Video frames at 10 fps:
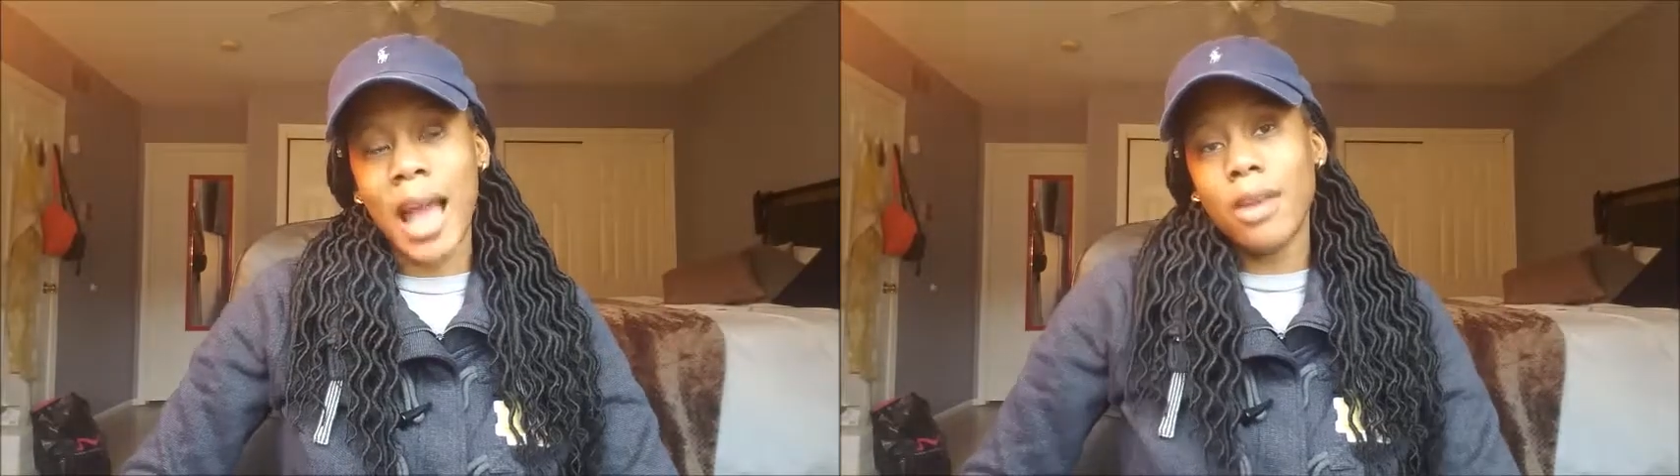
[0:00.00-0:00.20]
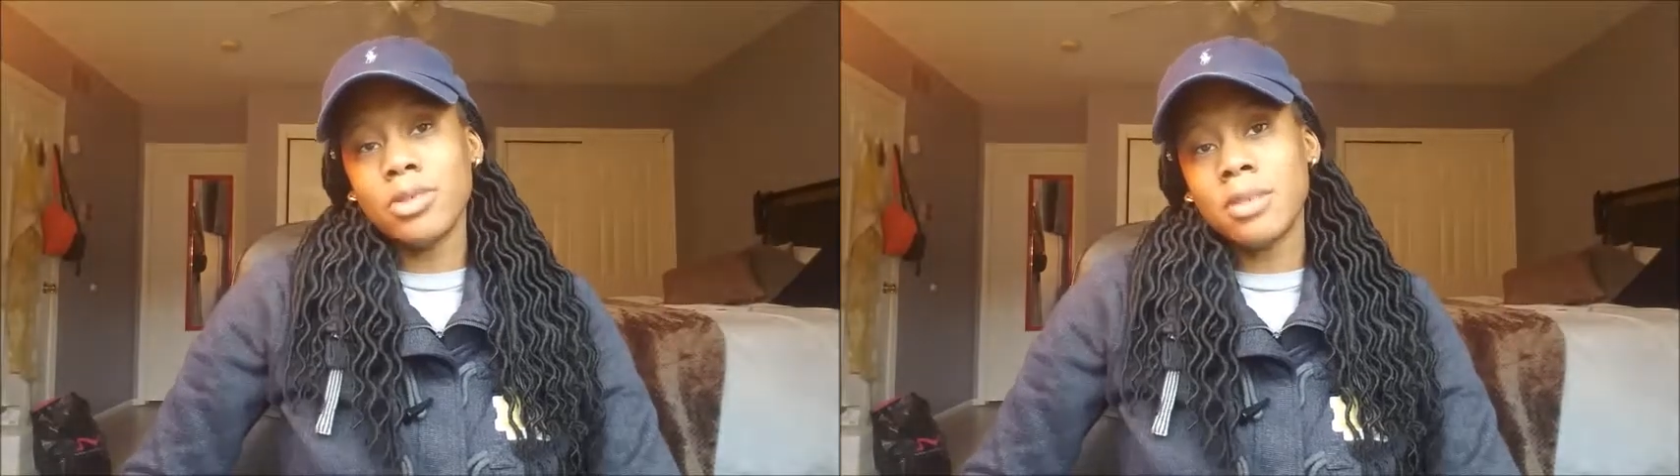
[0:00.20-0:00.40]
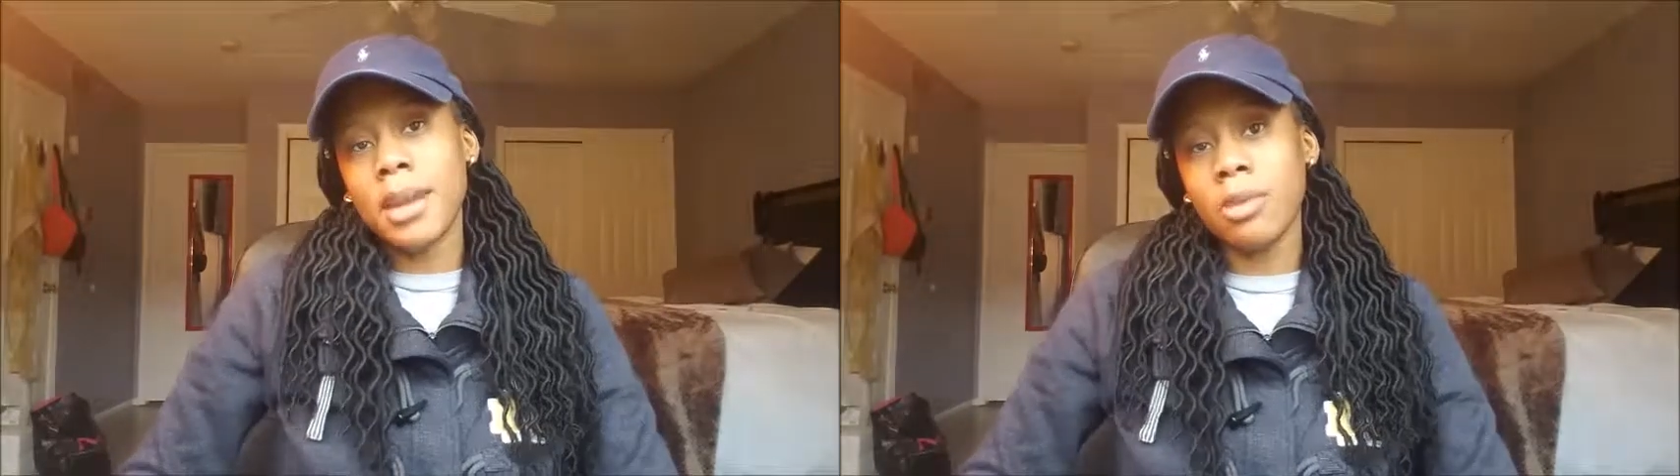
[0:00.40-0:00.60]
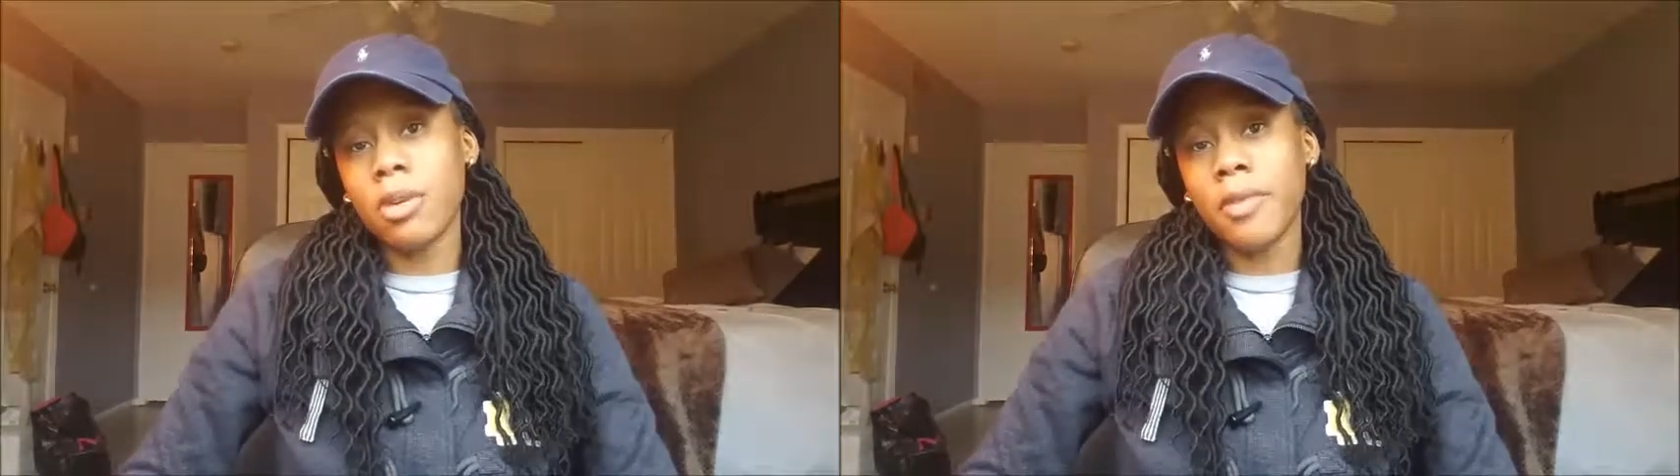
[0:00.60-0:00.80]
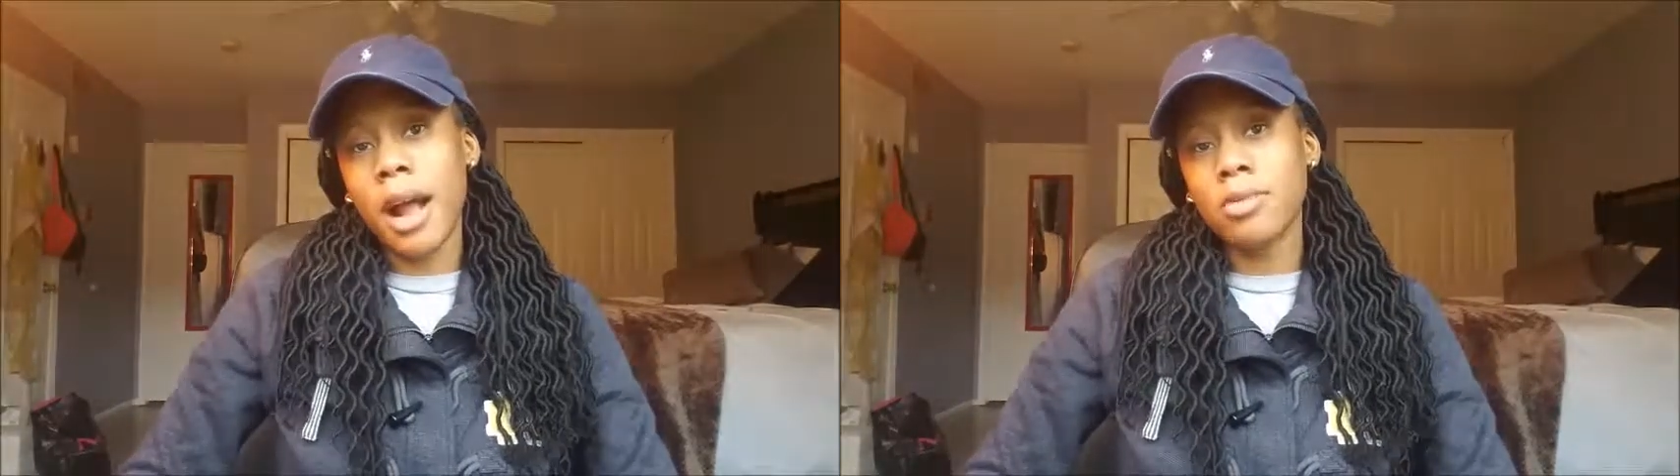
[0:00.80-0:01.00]
I know somebody
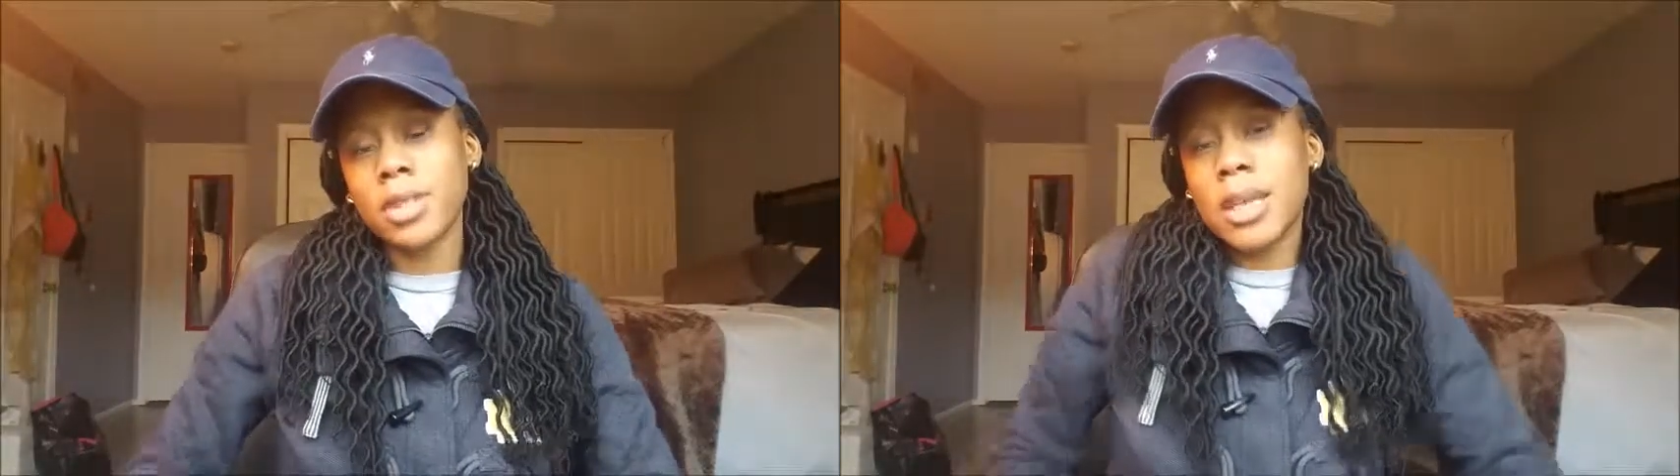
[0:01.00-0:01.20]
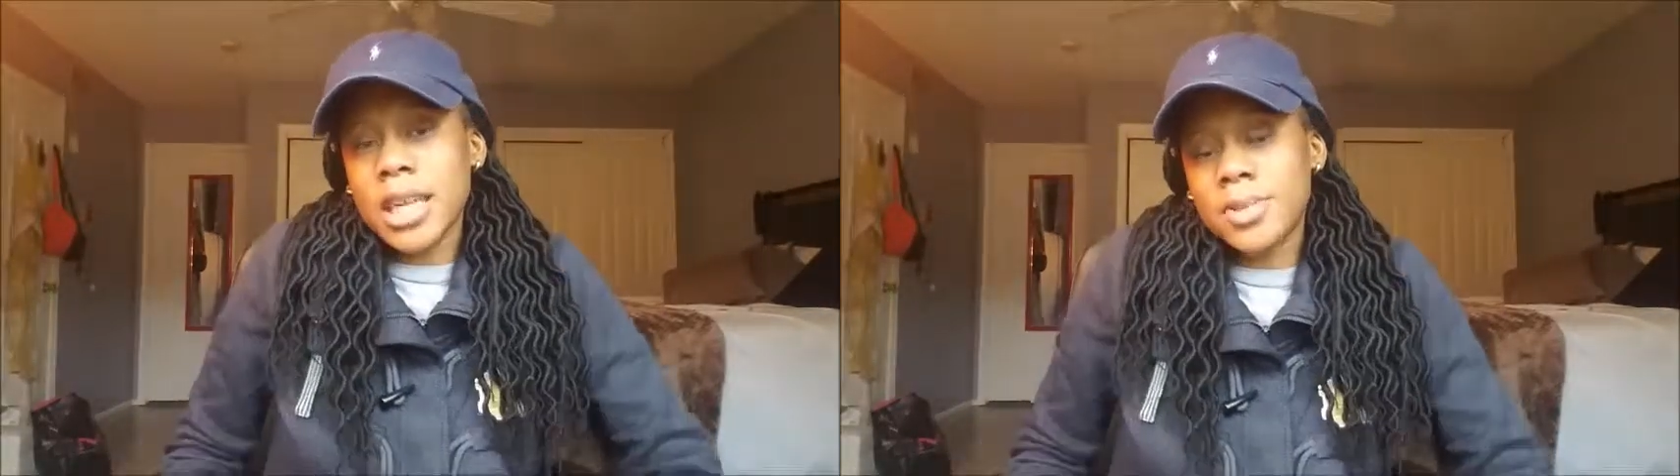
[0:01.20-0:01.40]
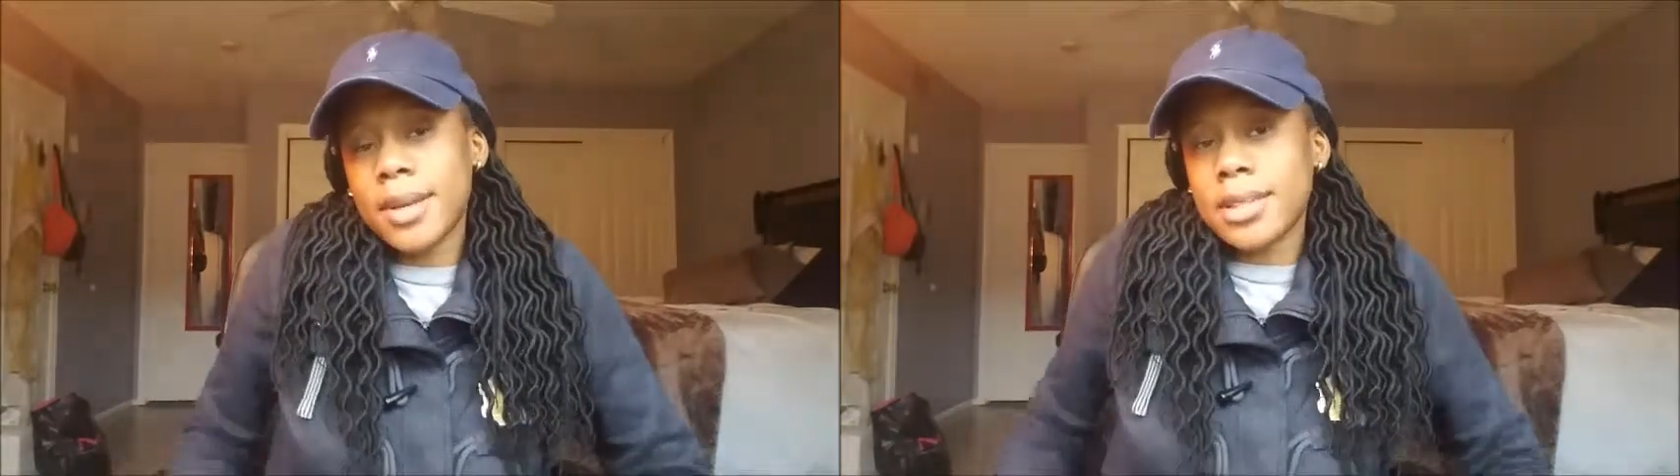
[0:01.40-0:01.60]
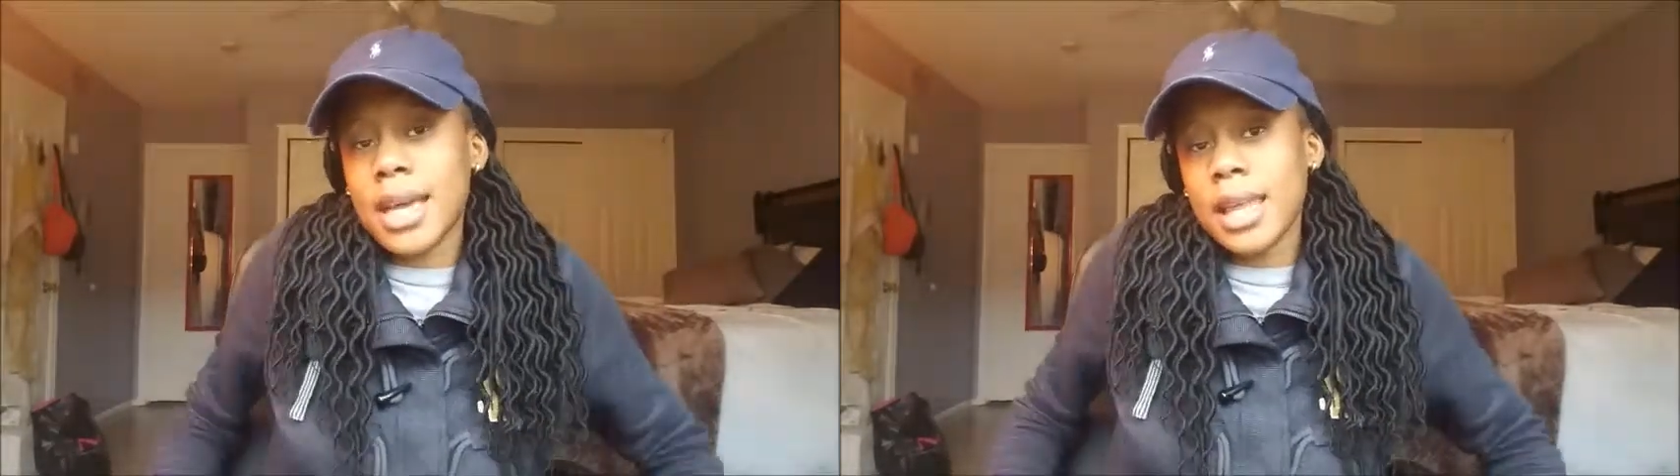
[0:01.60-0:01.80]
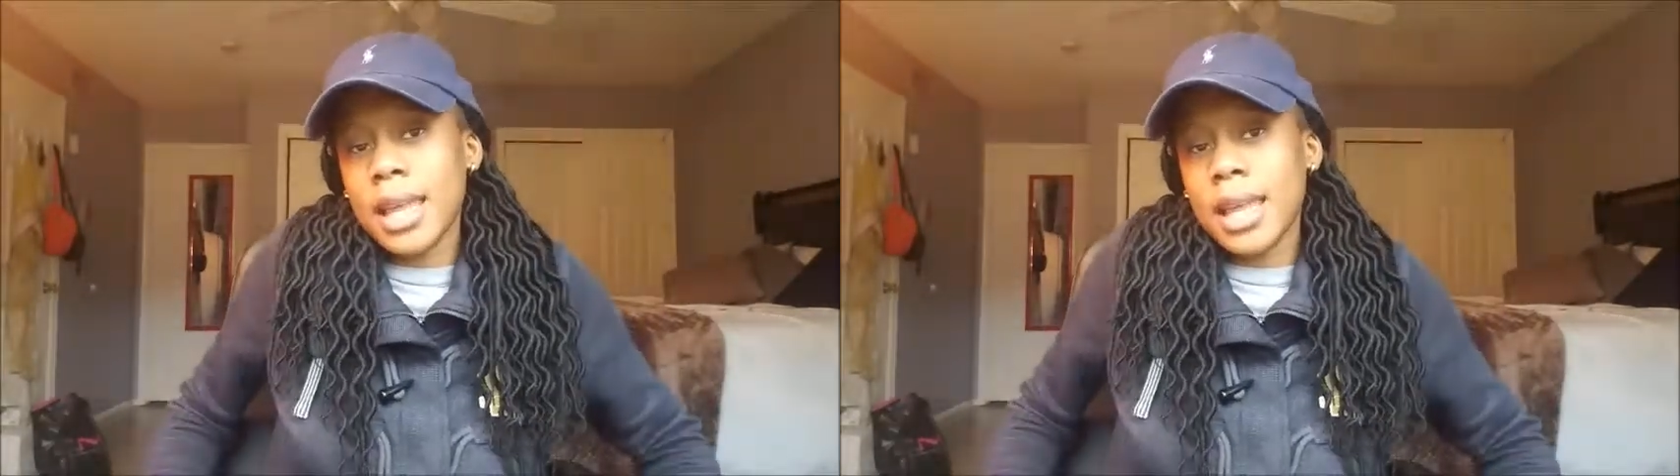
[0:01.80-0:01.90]
went rounds. Catch me outside.